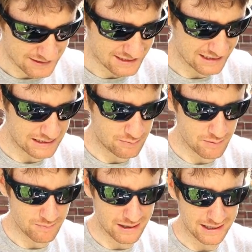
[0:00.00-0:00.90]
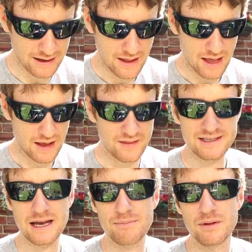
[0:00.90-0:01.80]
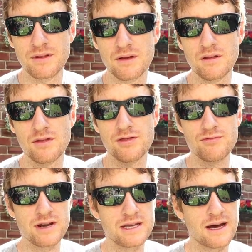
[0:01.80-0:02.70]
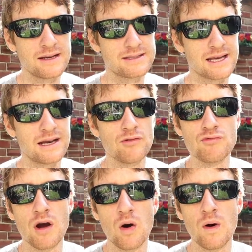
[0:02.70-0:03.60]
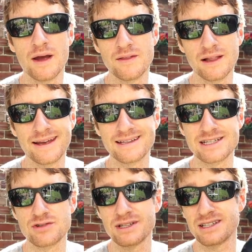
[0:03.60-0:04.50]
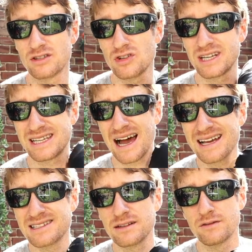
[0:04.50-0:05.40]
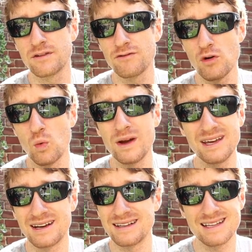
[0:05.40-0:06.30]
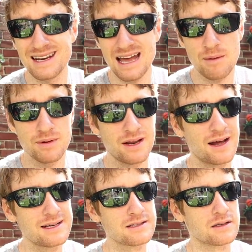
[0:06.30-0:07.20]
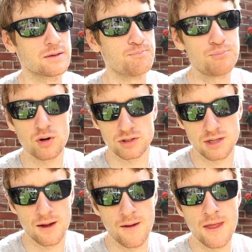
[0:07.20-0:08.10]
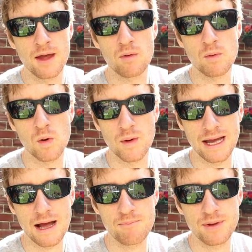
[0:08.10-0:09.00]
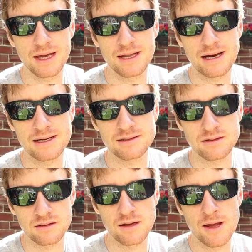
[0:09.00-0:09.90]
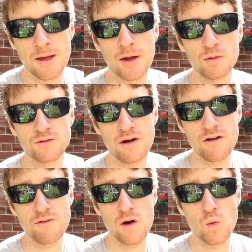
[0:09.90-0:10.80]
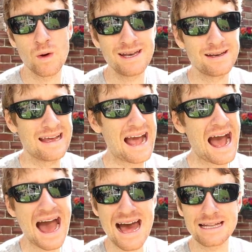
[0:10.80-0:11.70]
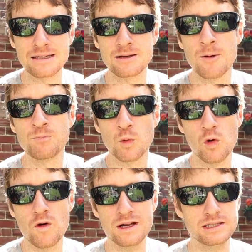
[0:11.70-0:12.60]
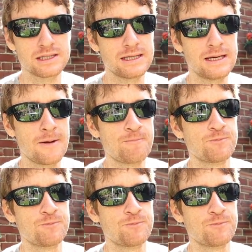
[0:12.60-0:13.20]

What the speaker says: sleeping bag. And this happened three nights in a row in the Lake District. I took it to Iceland for a week and it didn't happen in Iceland, but when we were camping in Iceland, it was very, very windy, and we were actually